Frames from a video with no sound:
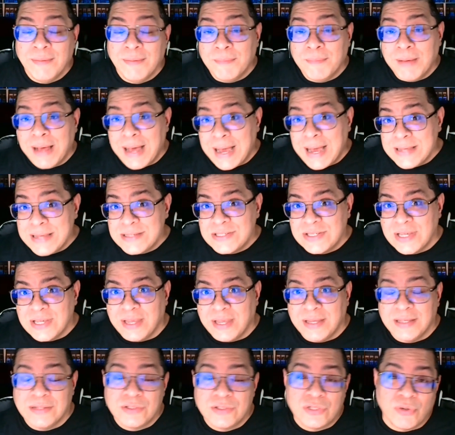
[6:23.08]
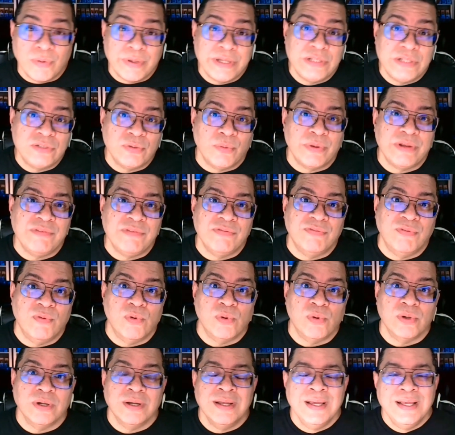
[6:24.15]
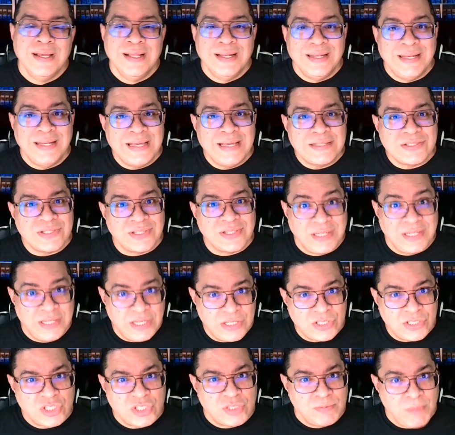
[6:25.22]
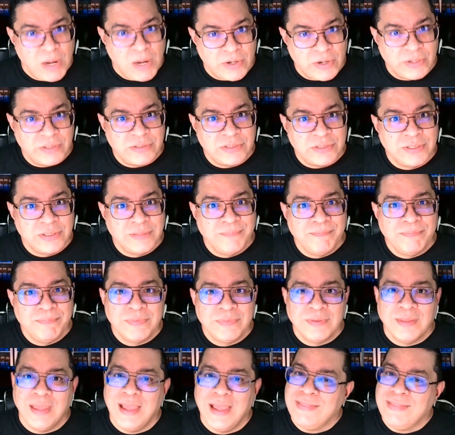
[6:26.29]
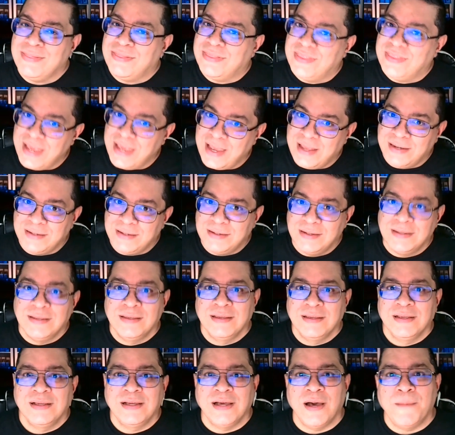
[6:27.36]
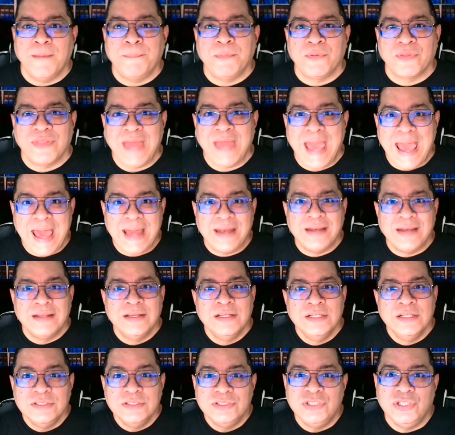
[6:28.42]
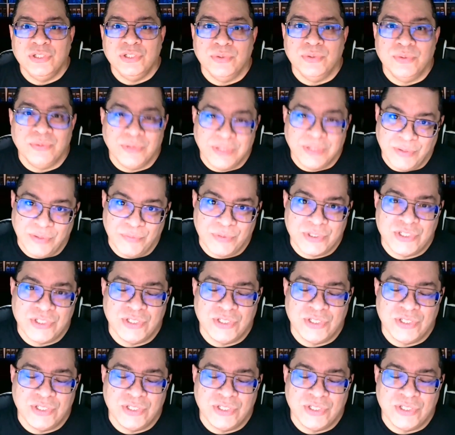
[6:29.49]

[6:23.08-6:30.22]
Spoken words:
I say in 2024, let's get smart and then couple that to get what you